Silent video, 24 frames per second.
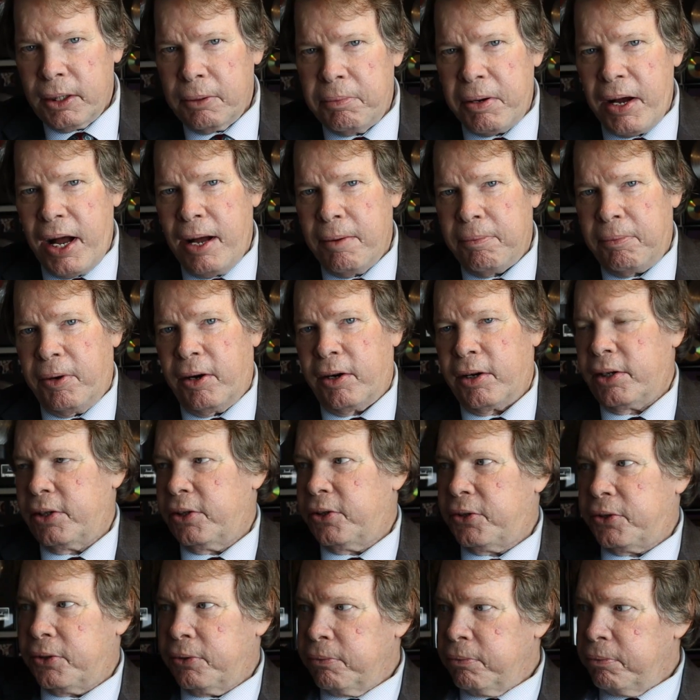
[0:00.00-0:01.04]
pop
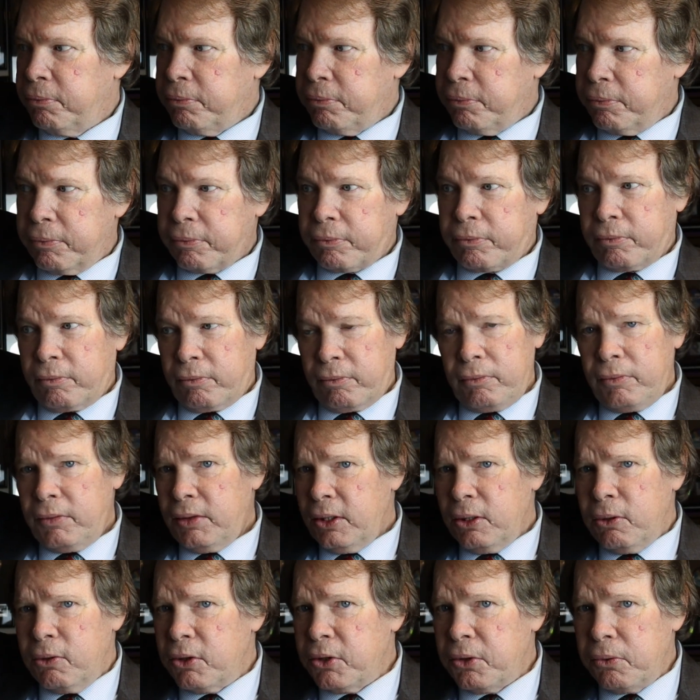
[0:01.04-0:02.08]
artists.
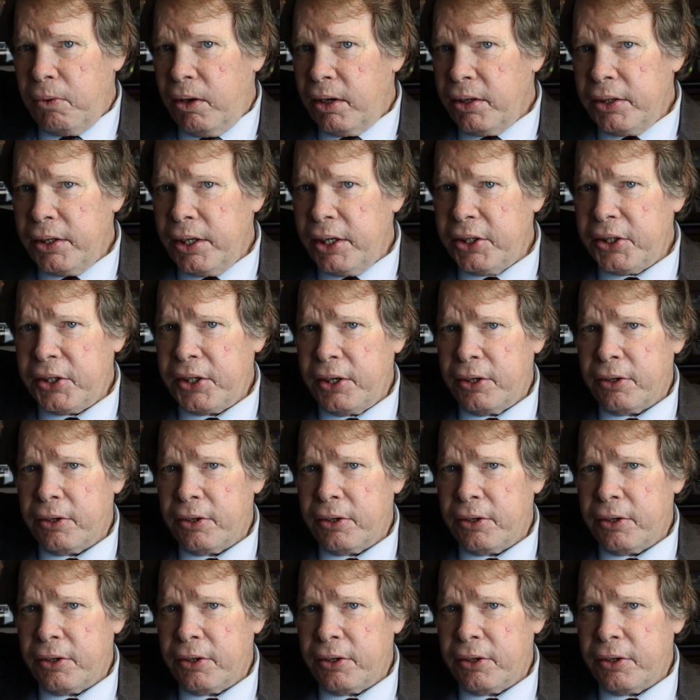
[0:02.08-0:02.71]
There was one this